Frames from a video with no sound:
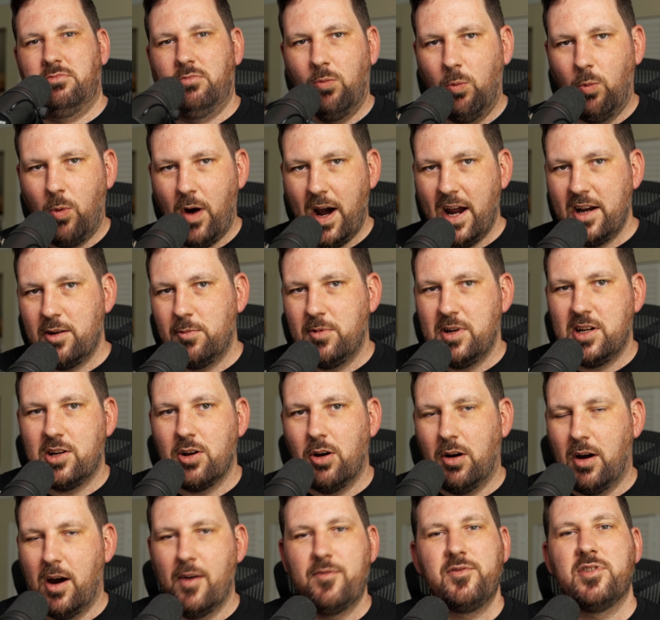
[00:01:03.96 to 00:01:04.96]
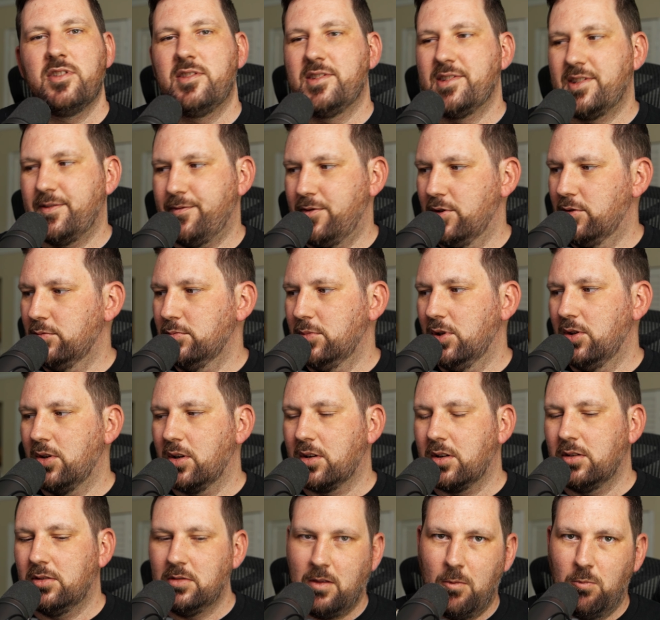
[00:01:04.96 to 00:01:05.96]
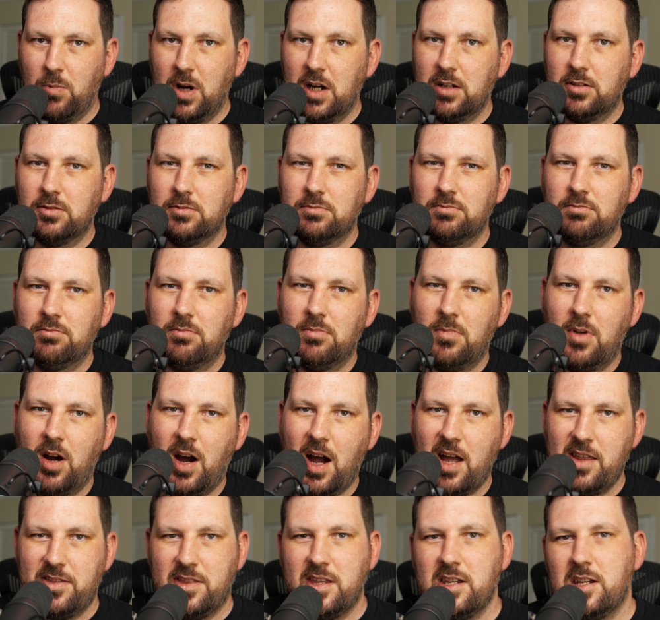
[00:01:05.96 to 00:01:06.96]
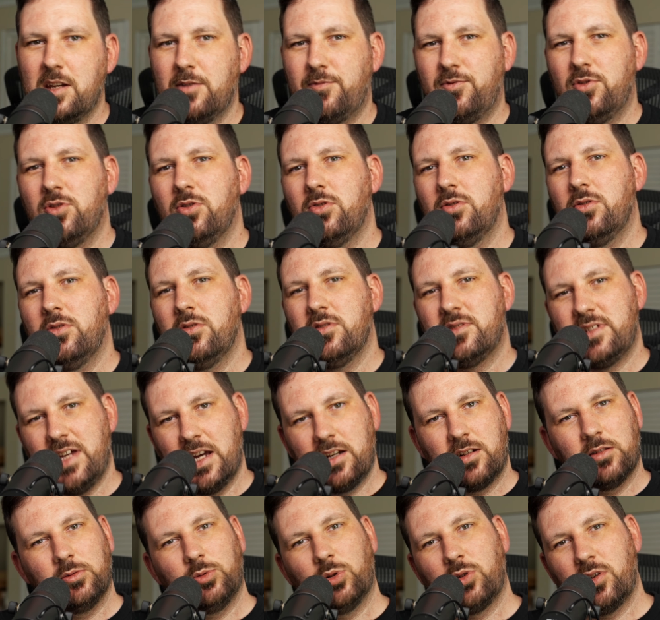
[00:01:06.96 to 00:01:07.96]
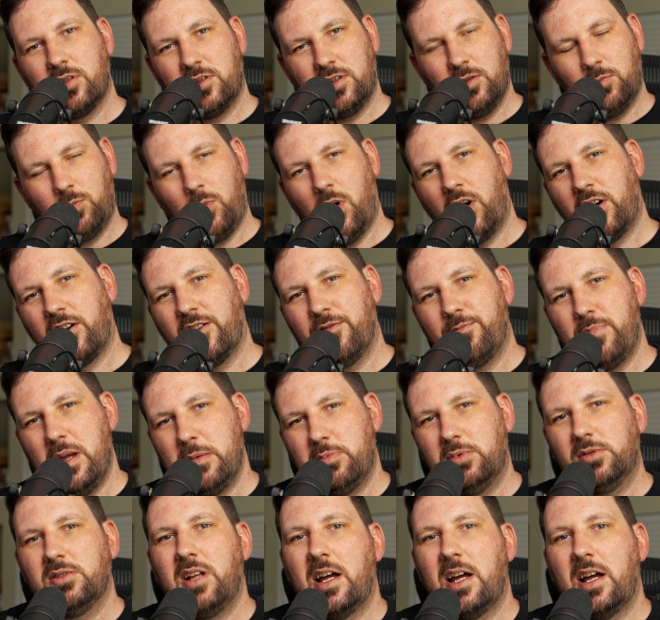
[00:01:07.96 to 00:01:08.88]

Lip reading: Why do we go after this film look? Well, I think if you take a look at the work of people